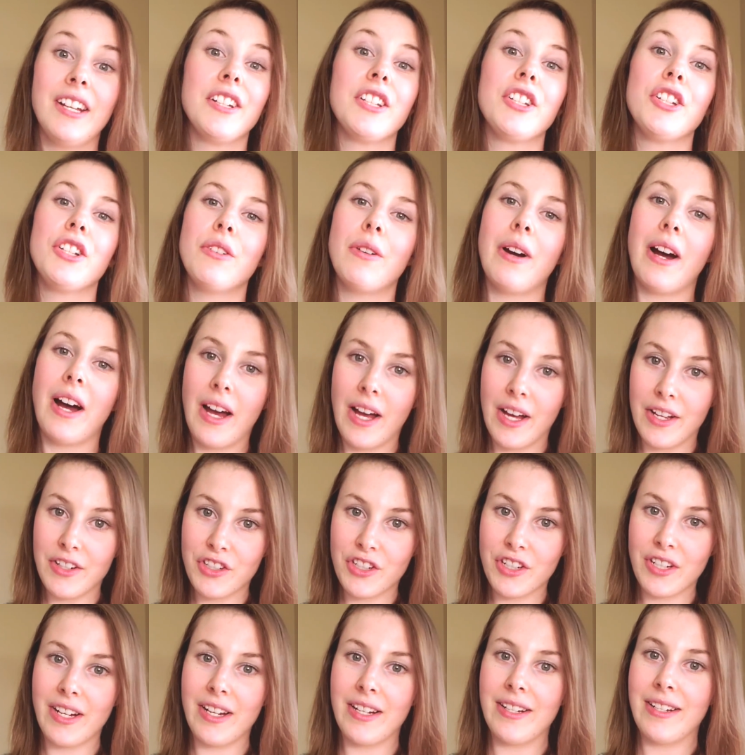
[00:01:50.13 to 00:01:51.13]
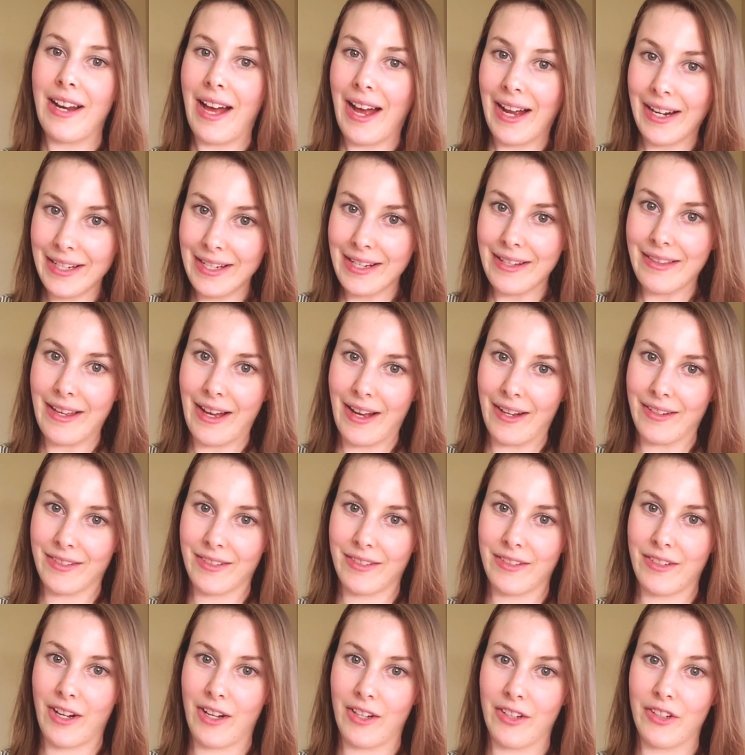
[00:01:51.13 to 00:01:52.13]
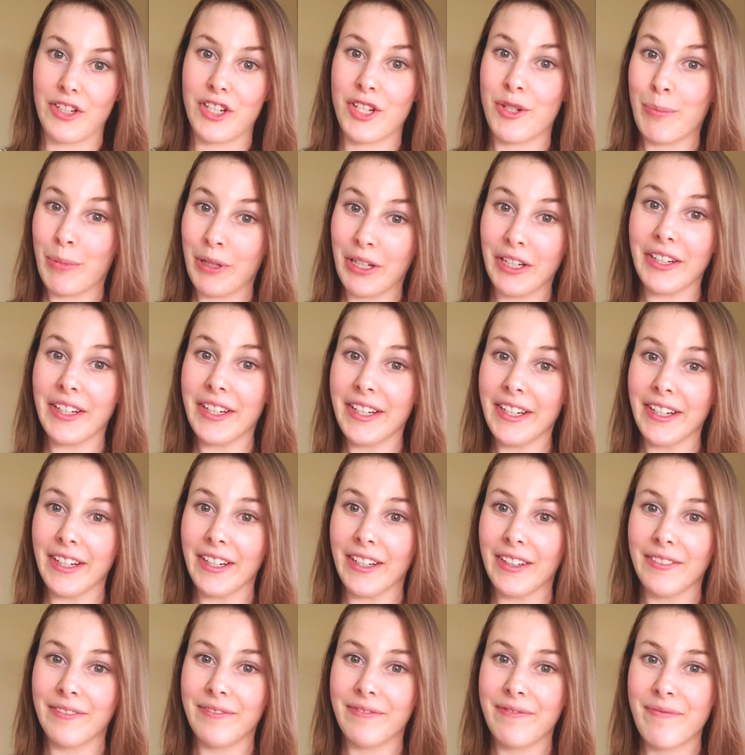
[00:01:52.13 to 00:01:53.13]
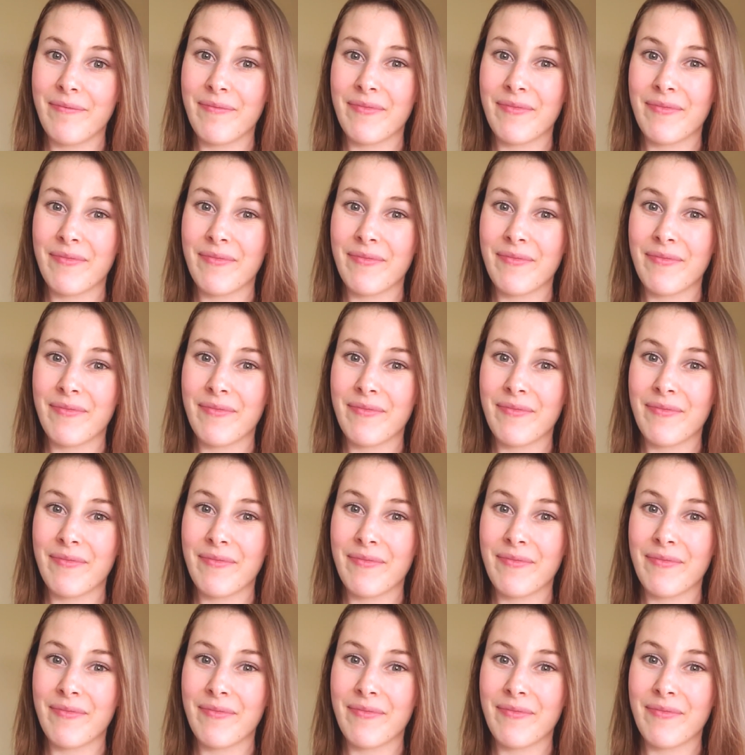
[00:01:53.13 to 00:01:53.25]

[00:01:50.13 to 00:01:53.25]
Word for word: to $190,000 per year.